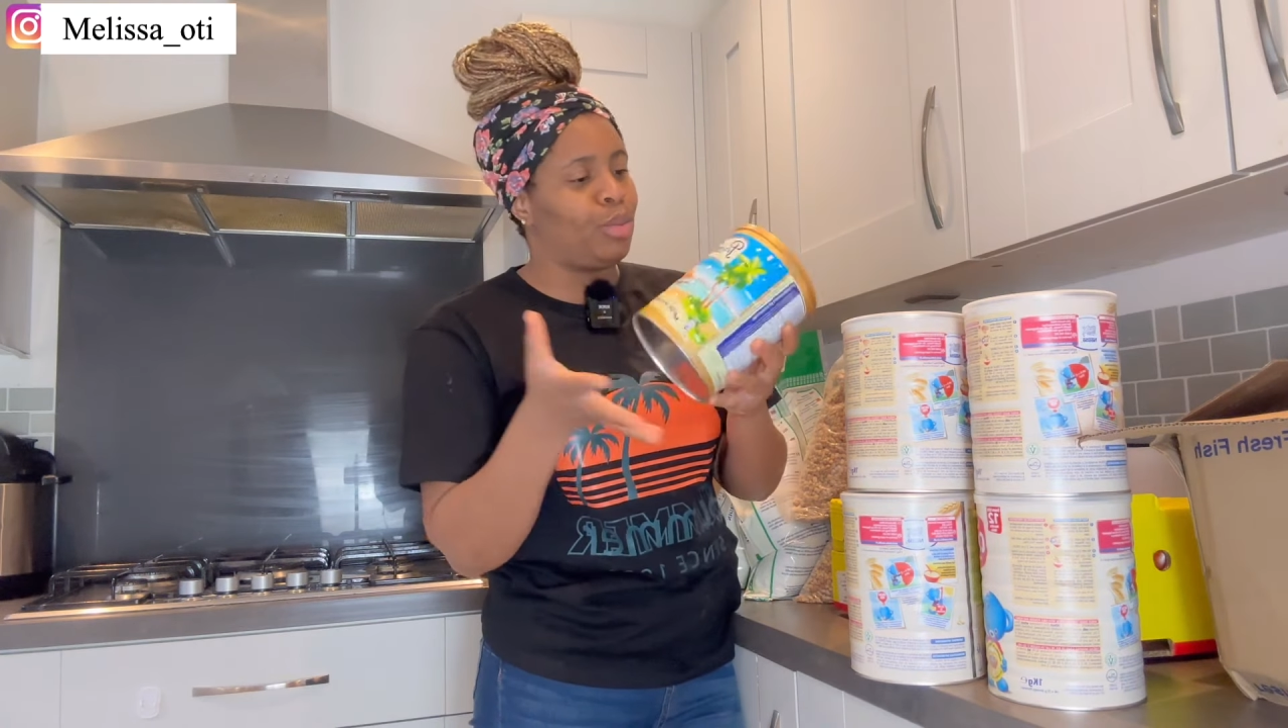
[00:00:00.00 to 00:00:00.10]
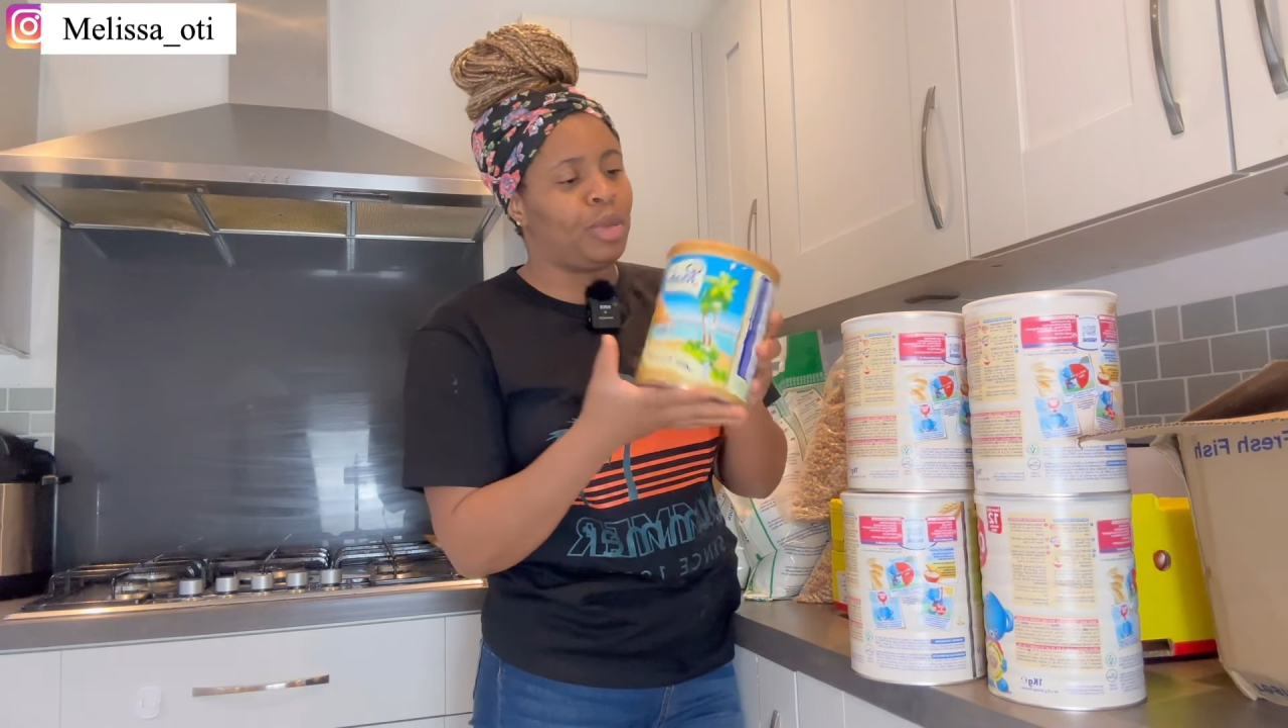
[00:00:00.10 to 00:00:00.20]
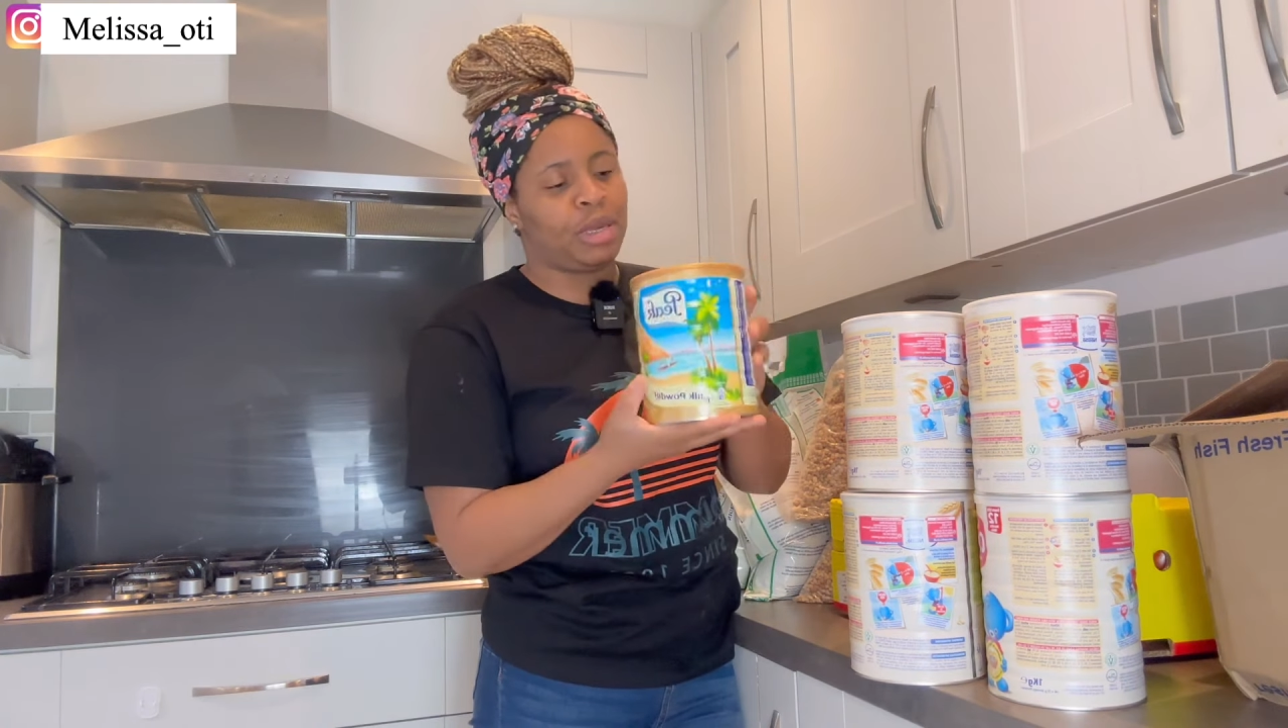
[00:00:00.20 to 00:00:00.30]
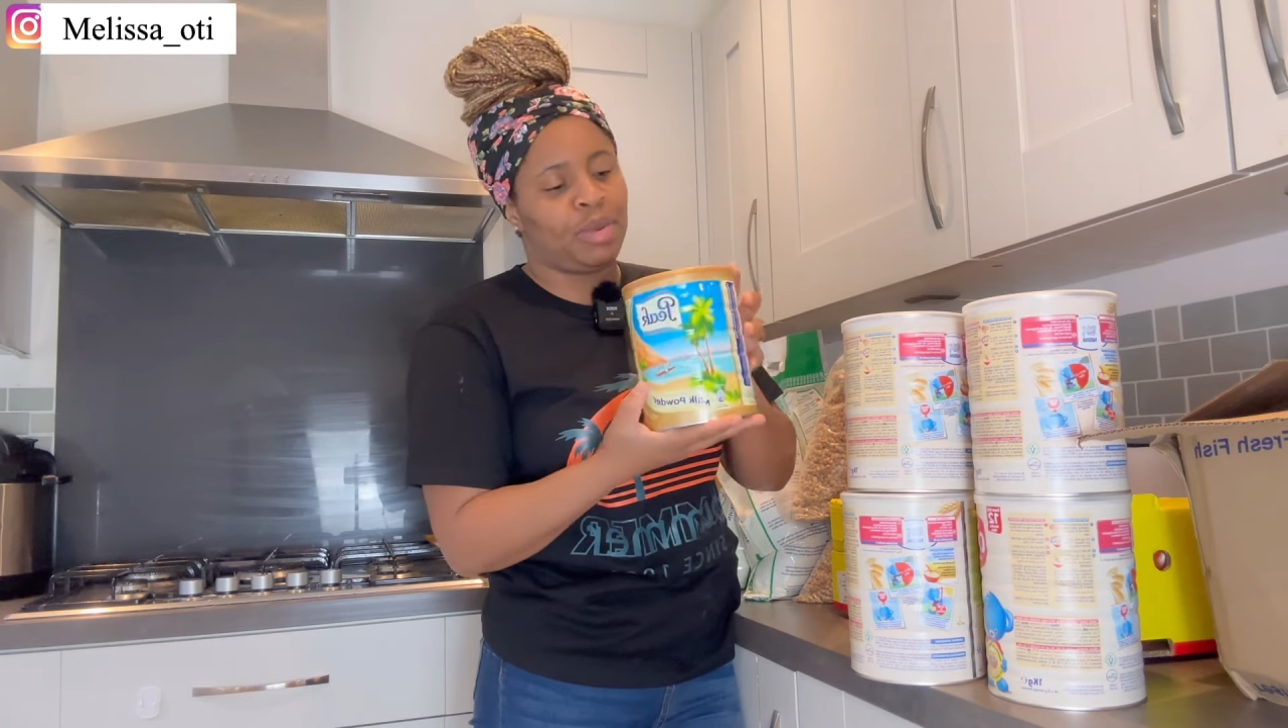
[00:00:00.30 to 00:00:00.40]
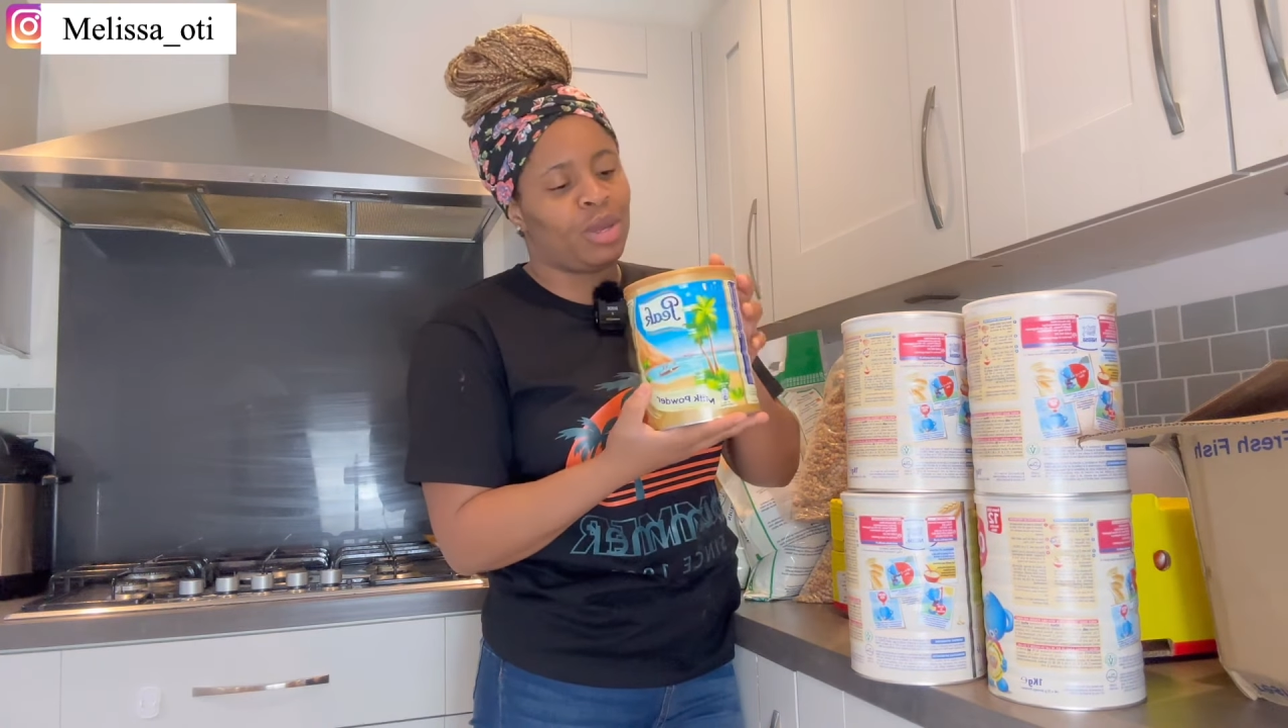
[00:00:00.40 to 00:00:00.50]

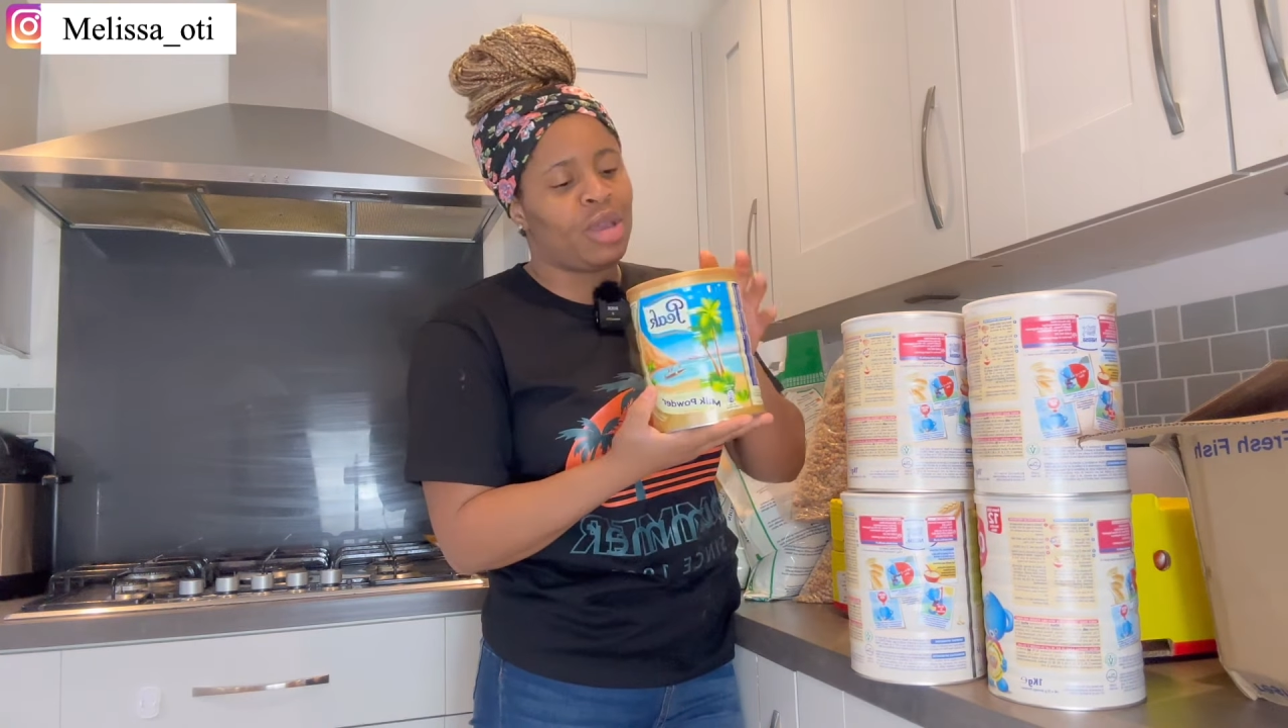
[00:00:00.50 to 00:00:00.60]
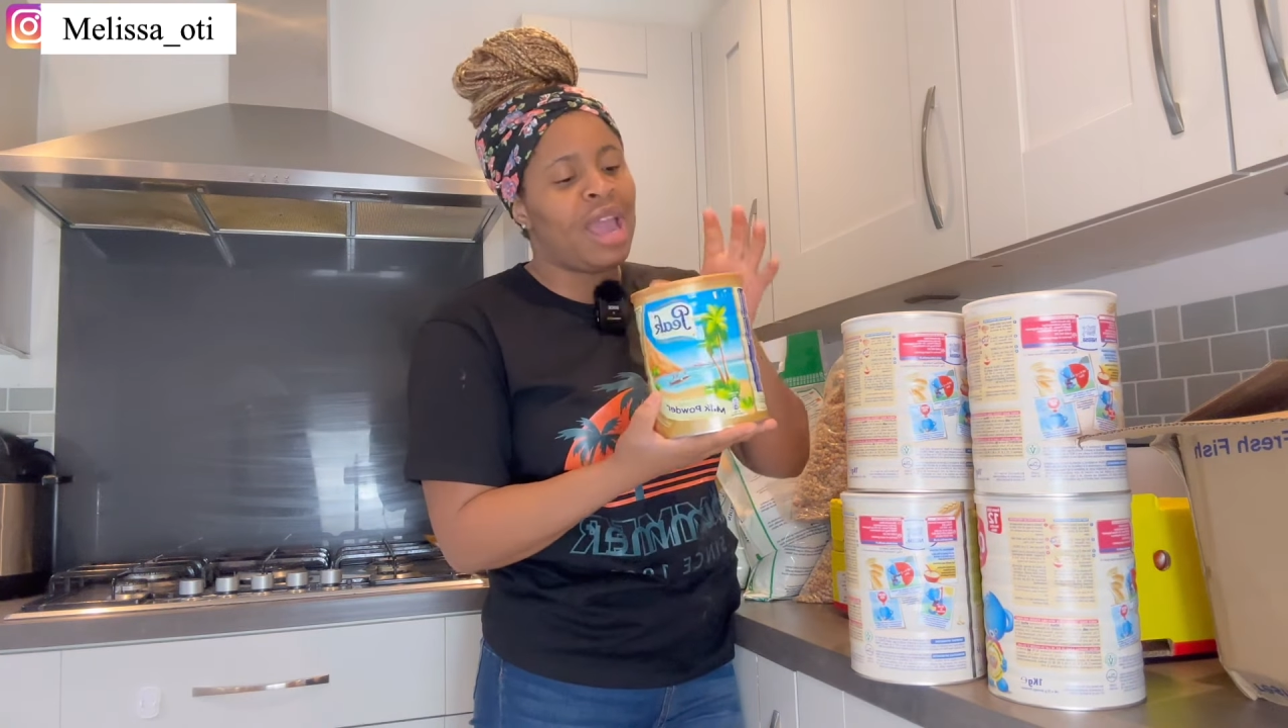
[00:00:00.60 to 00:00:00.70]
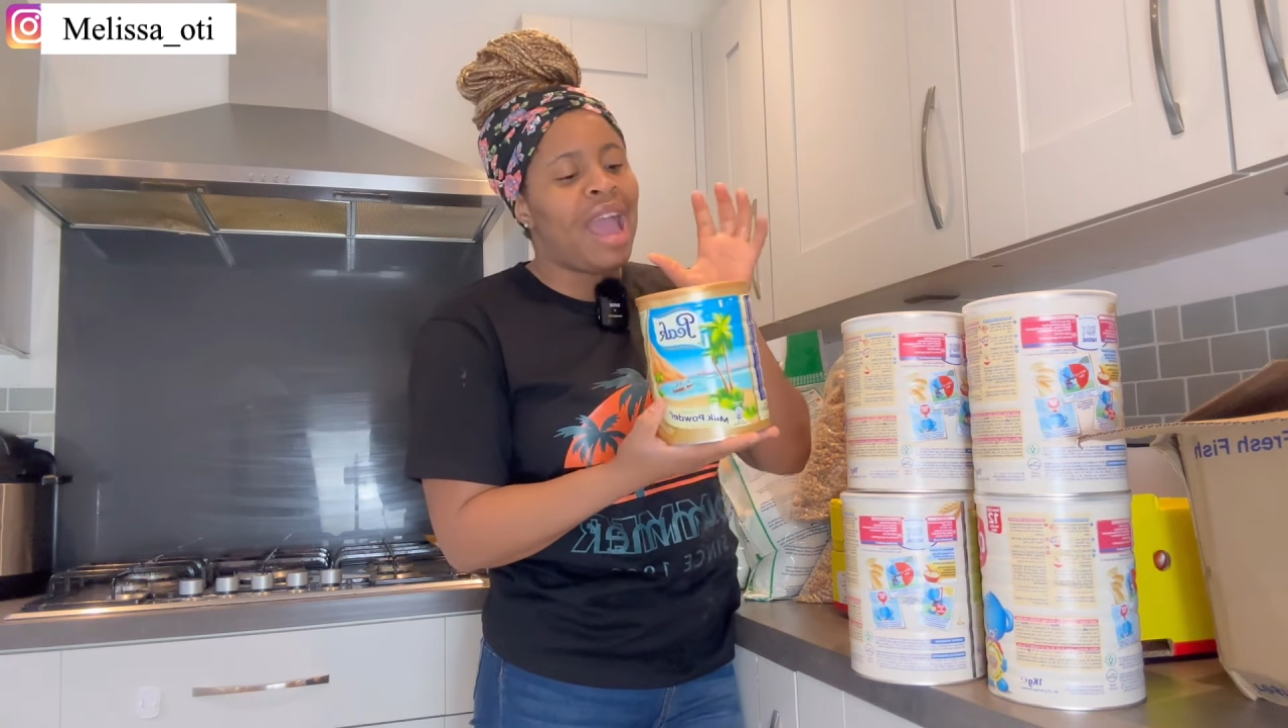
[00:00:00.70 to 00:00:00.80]
Peak Milk.